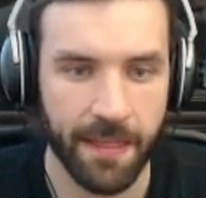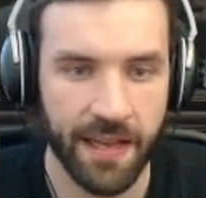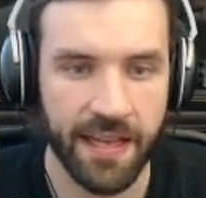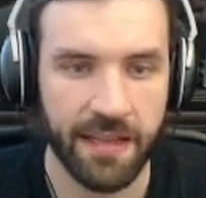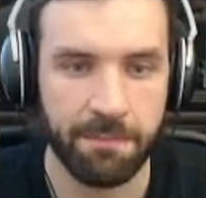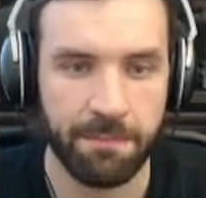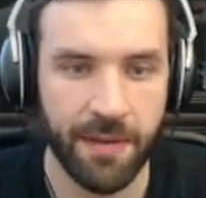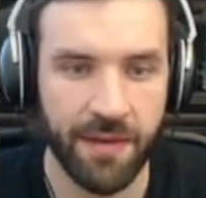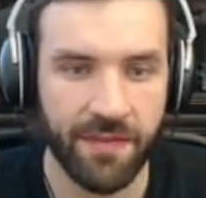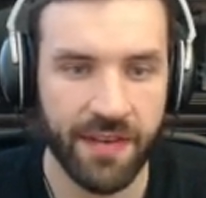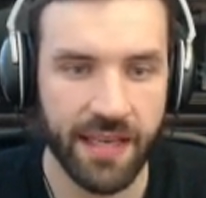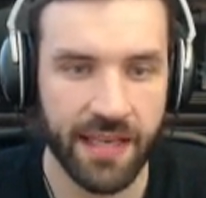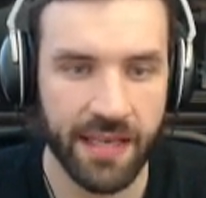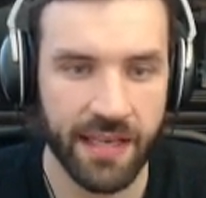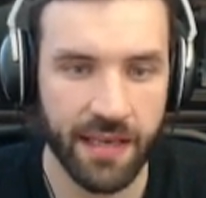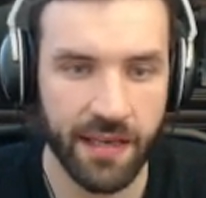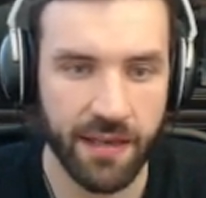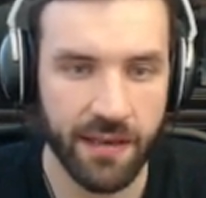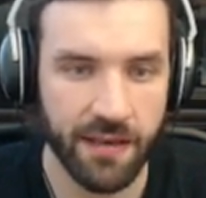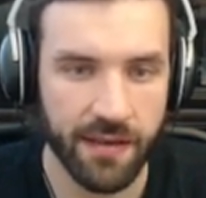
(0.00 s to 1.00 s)
in
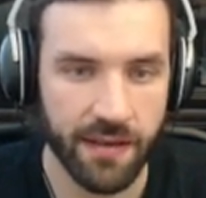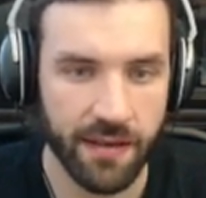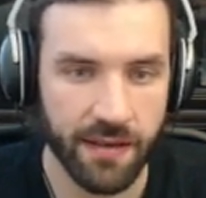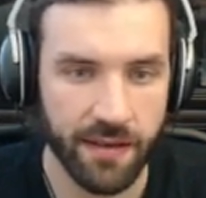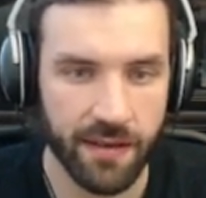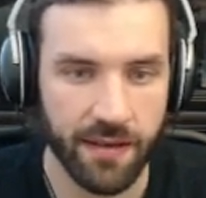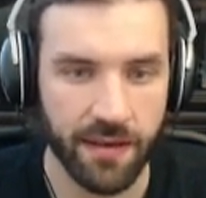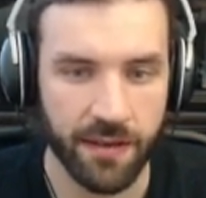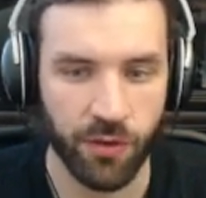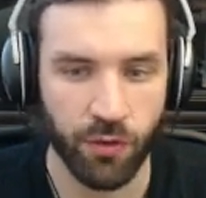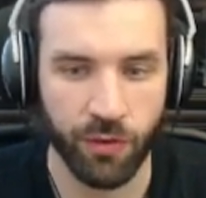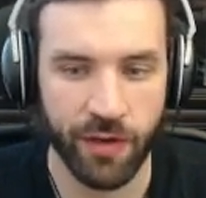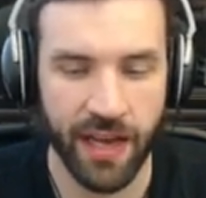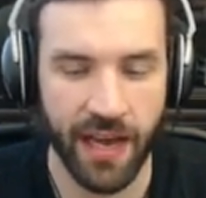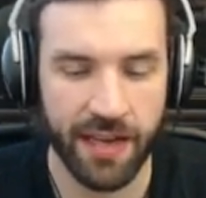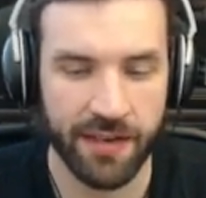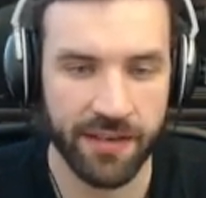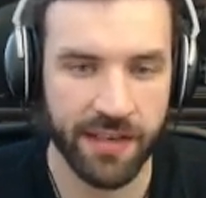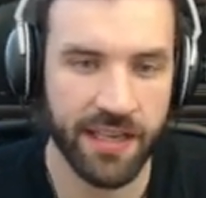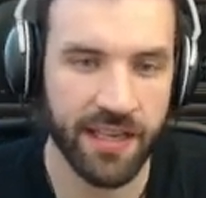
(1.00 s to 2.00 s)
PvE, you
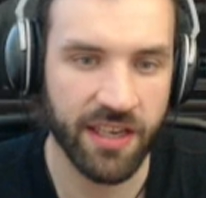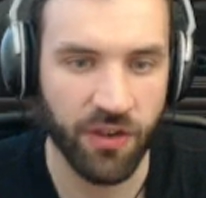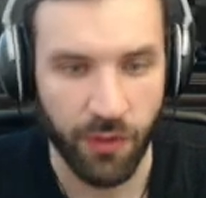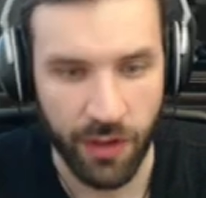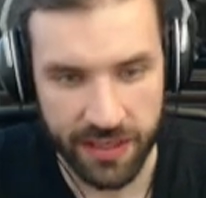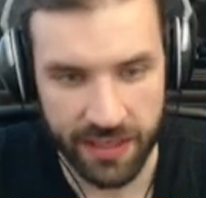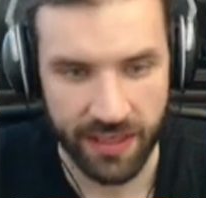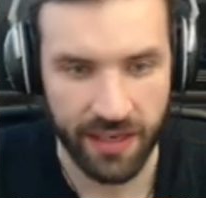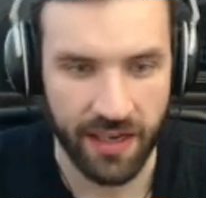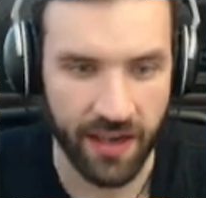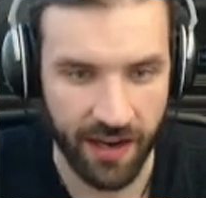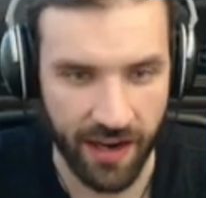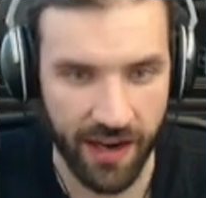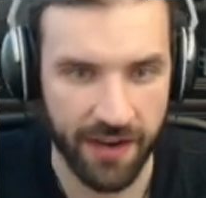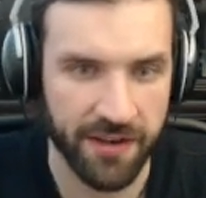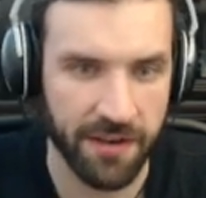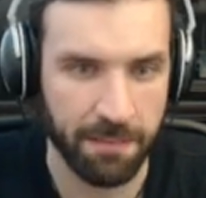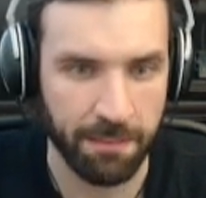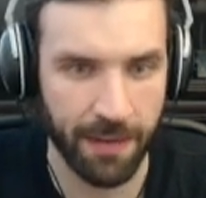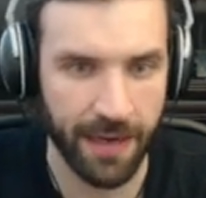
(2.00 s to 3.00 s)
get increasingly
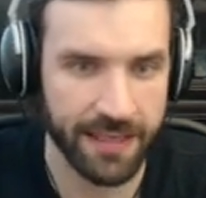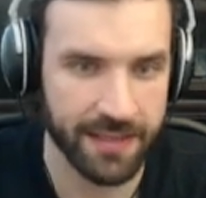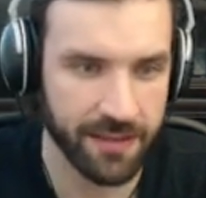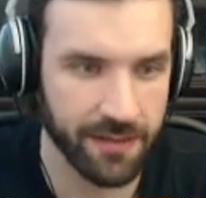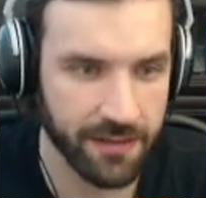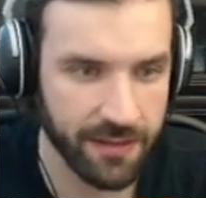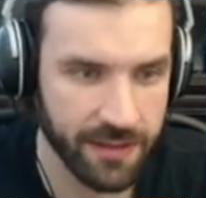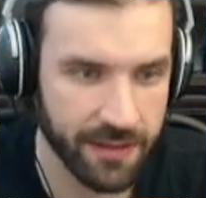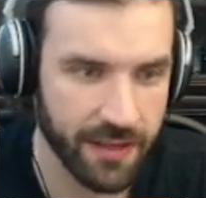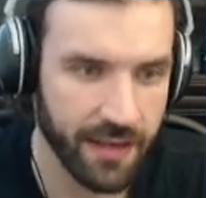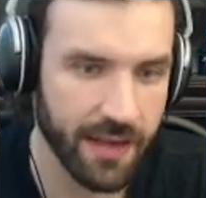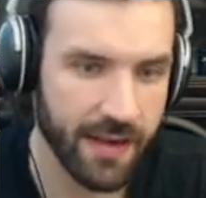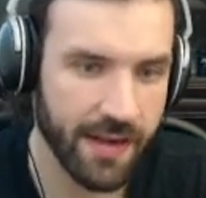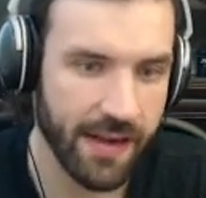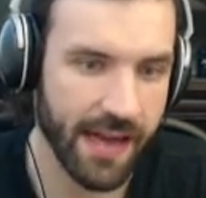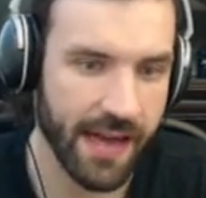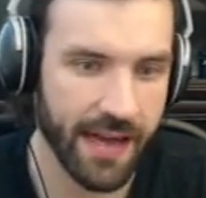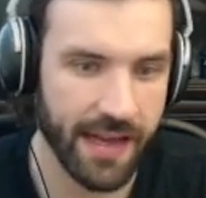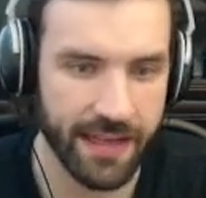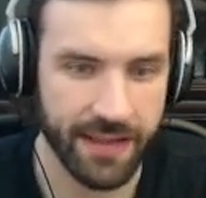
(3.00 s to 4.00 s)
harder puzzles,
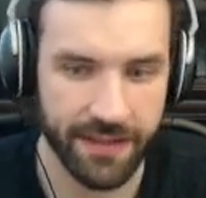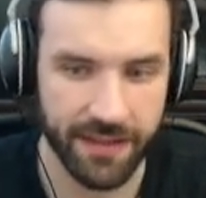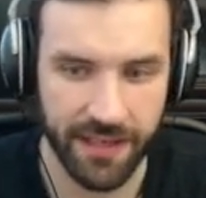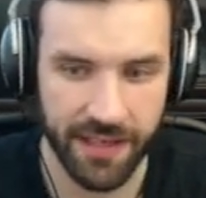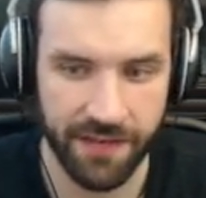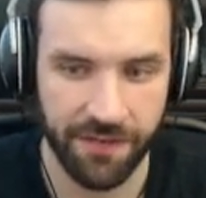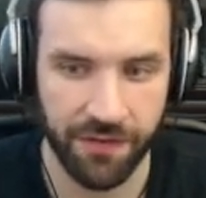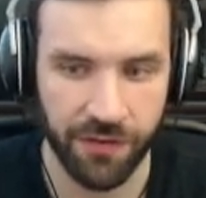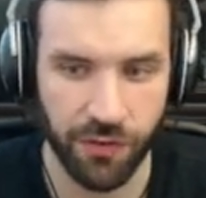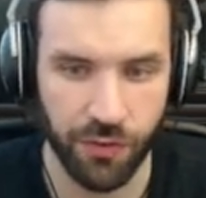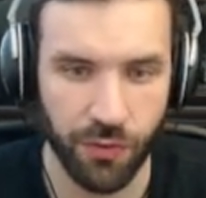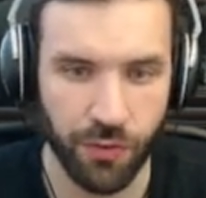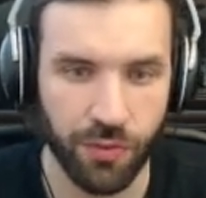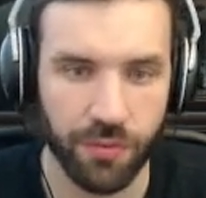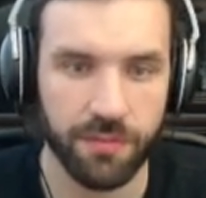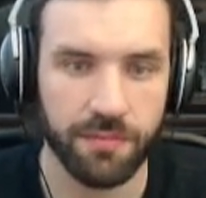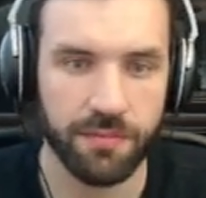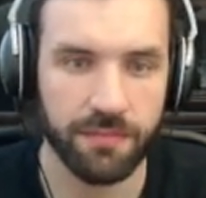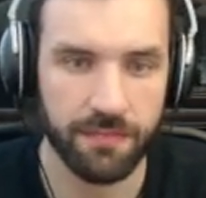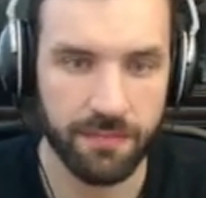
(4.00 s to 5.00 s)
and if
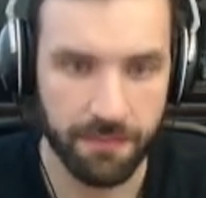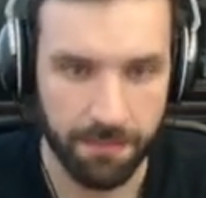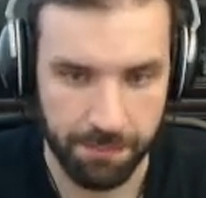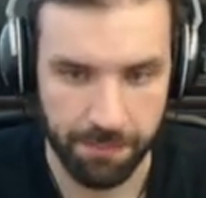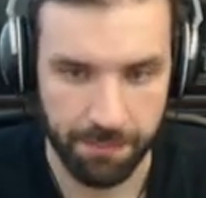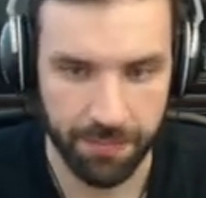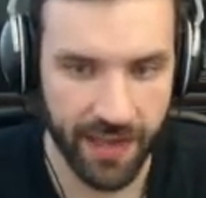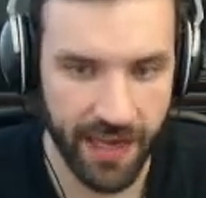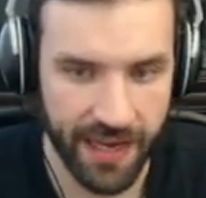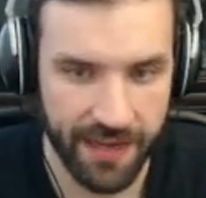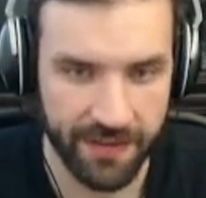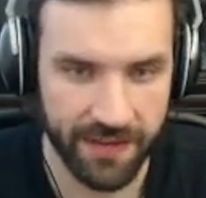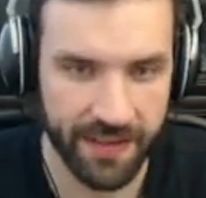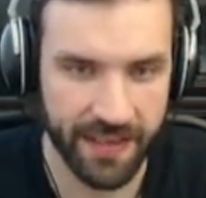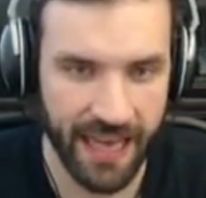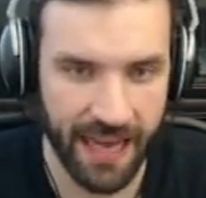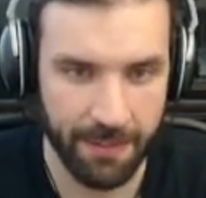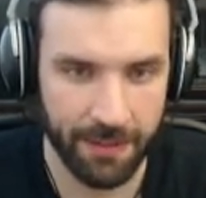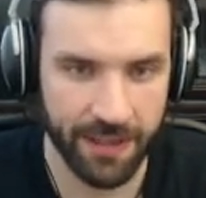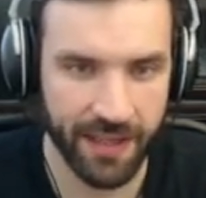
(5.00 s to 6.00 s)
you play the
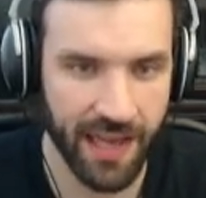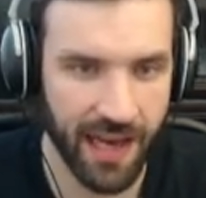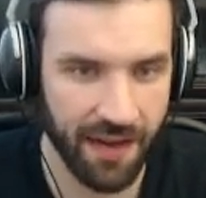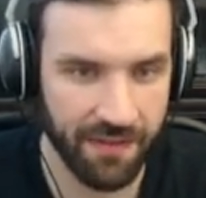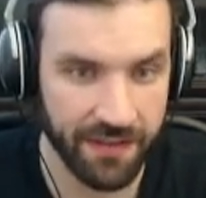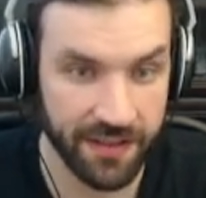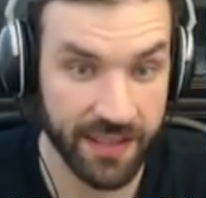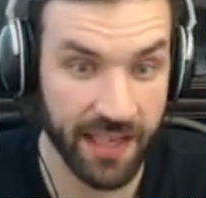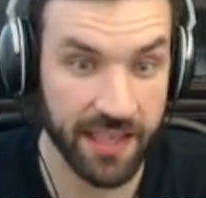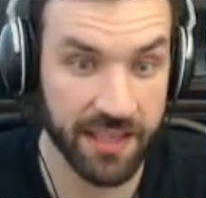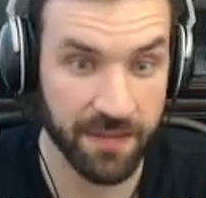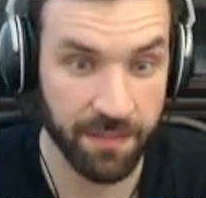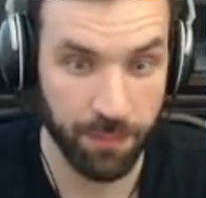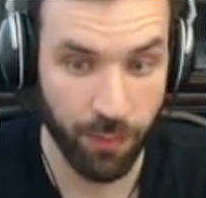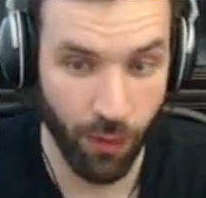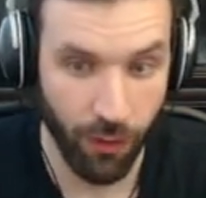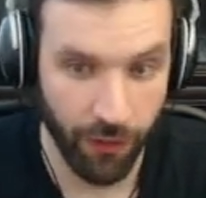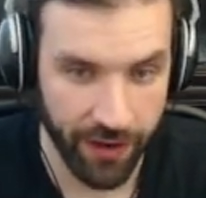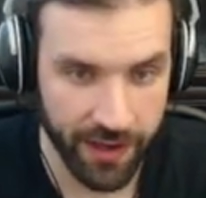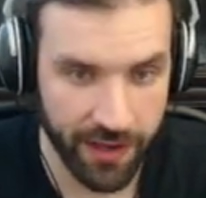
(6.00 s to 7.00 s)
game enough, it gets
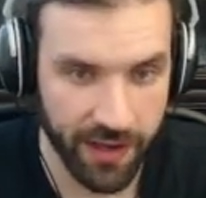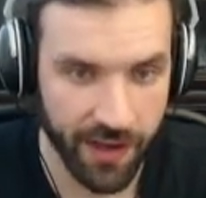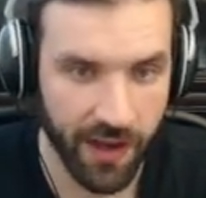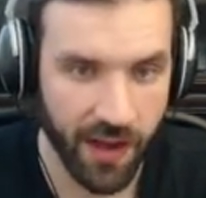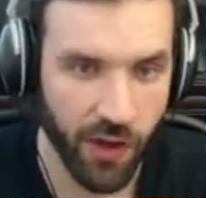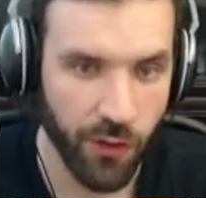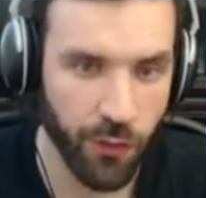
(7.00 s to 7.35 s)
boring,